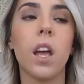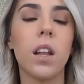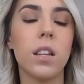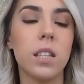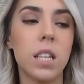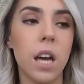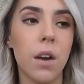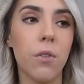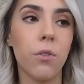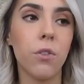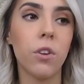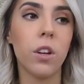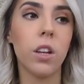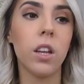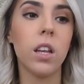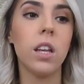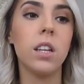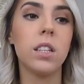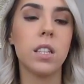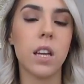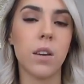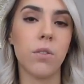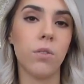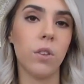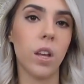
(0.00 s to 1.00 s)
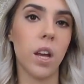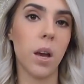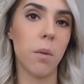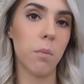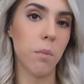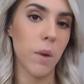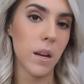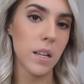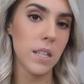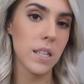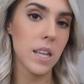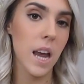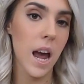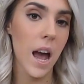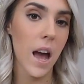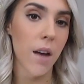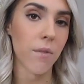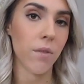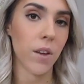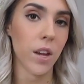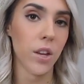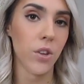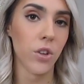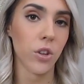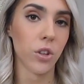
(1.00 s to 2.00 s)
definitely a
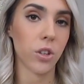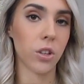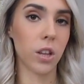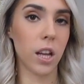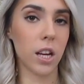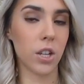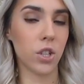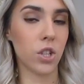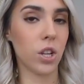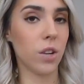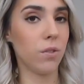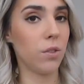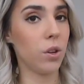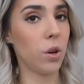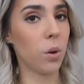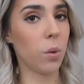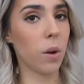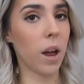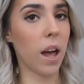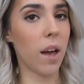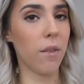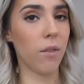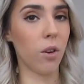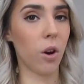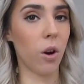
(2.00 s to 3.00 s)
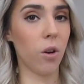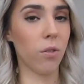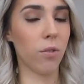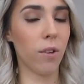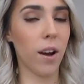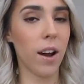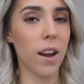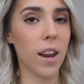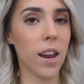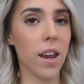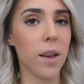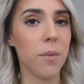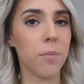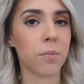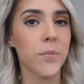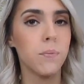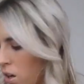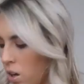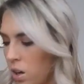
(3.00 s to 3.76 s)
must-have in your collection if you don't have it already.